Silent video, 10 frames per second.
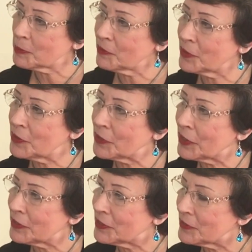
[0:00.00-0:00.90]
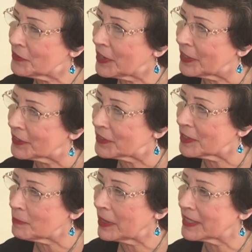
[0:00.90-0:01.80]
before you go too far, could I
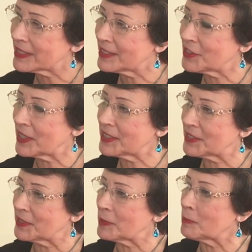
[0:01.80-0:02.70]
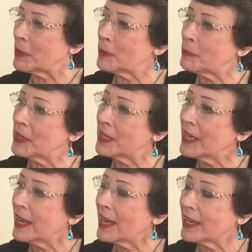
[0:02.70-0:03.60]
make a suggestion that maybe
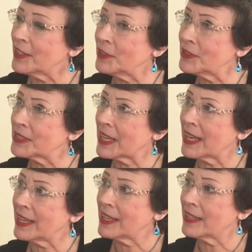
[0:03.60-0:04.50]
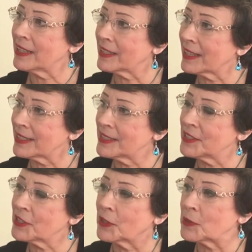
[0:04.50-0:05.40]
you say, get in
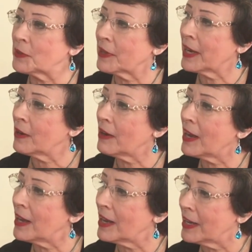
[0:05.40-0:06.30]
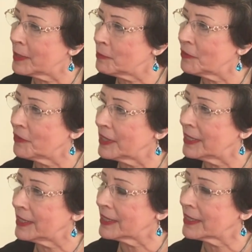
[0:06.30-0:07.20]
touch with how I'm feeling?